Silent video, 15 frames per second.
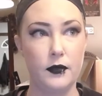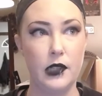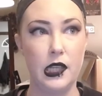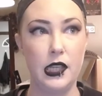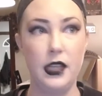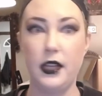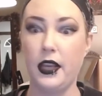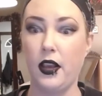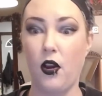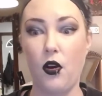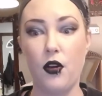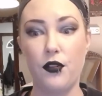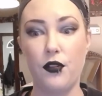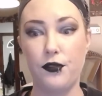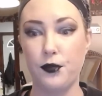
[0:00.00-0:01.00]
eating
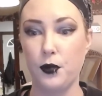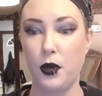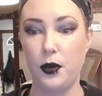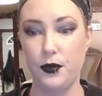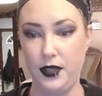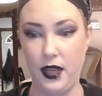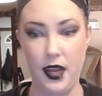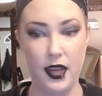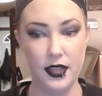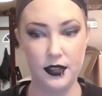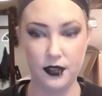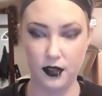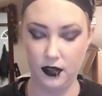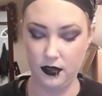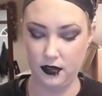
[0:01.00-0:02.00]
all throughout the day,
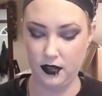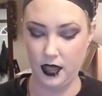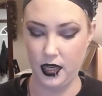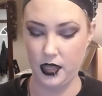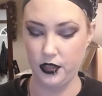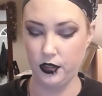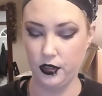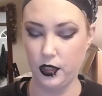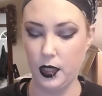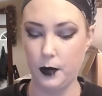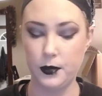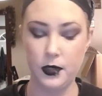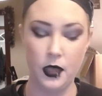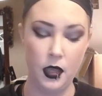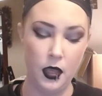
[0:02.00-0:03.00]
it's going to stay on your
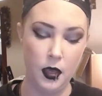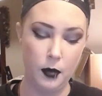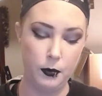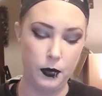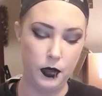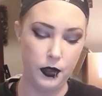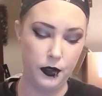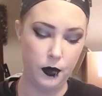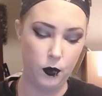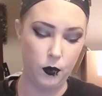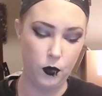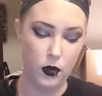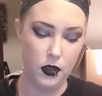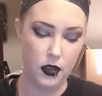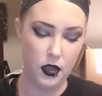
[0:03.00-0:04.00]
lips. But the
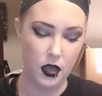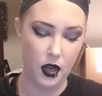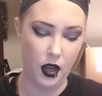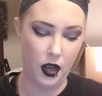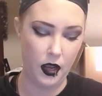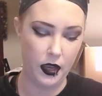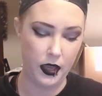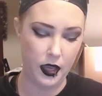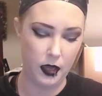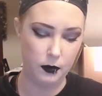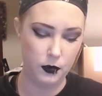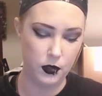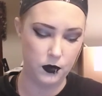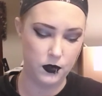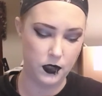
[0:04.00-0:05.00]
one that I
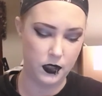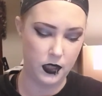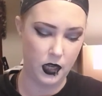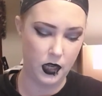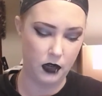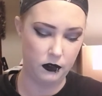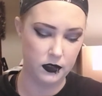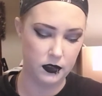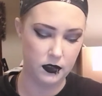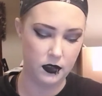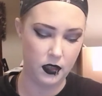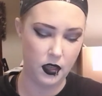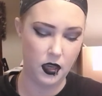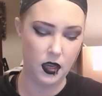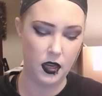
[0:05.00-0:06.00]
am using now
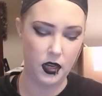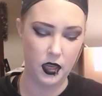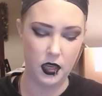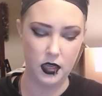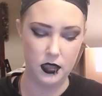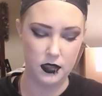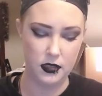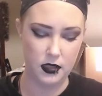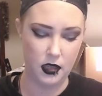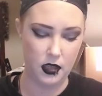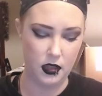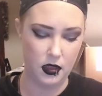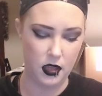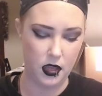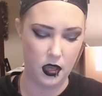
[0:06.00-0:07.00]
instead is
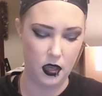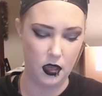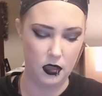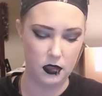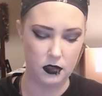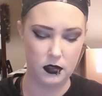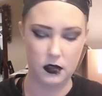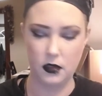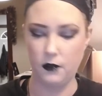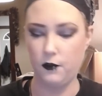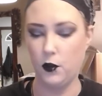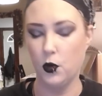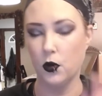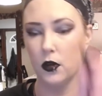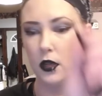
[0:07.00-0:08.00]
the
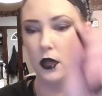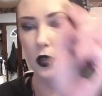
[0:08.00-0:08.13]
Sephora